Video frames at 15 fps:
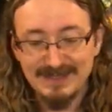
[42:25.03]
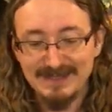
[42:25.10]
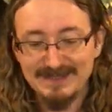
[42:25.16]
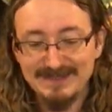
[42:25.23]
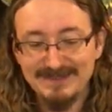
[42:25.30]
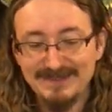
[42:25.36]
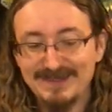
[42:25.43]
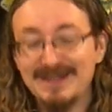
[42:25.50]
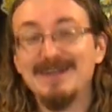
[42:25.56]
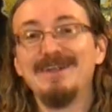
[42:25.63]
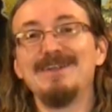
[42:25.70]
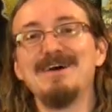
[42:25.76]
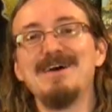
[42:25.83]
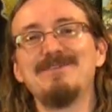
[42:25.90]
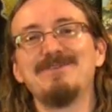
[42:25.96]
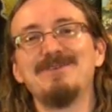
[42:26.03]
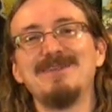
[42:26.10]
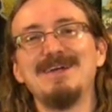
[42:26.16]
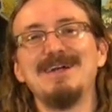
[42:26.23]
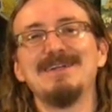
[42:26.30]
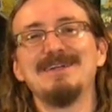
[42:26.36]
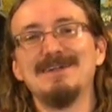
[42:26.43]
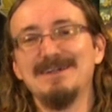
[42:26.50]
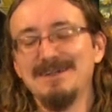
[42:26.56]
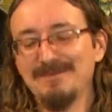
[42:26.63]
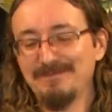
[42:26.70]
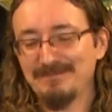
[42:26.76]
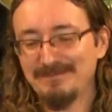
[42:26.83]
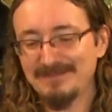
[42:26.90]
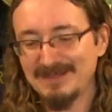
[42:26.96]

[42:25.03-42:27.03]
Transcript: and then you're kind of left with like a,